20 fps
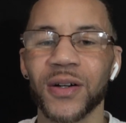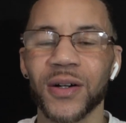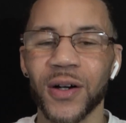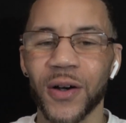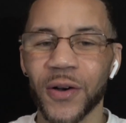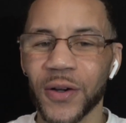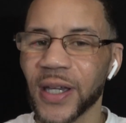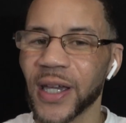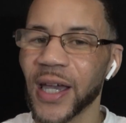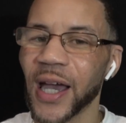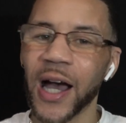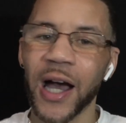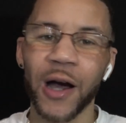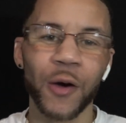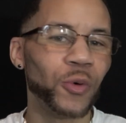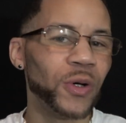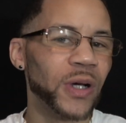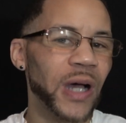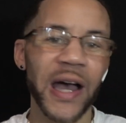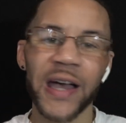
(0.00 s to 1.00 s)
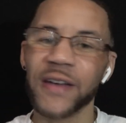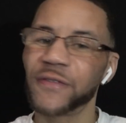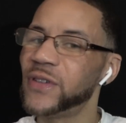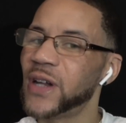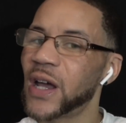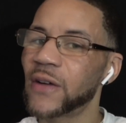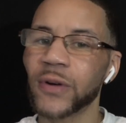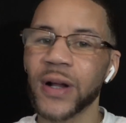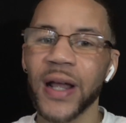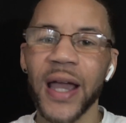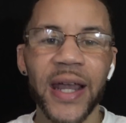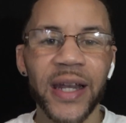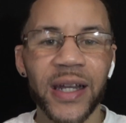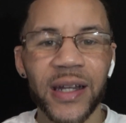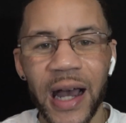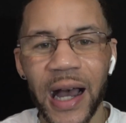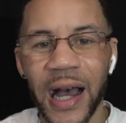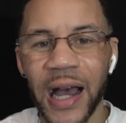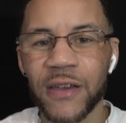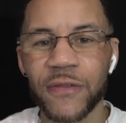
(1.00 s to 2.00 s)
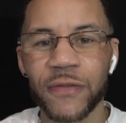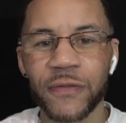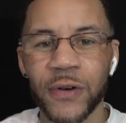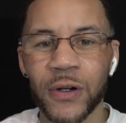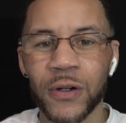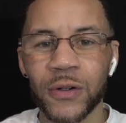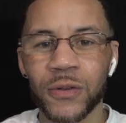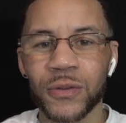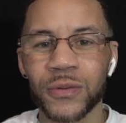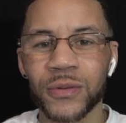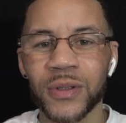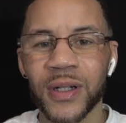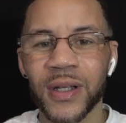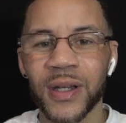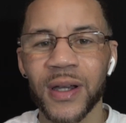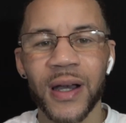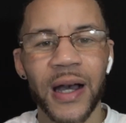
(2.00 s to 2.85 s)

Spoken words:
Okay. I've never had an iPhone.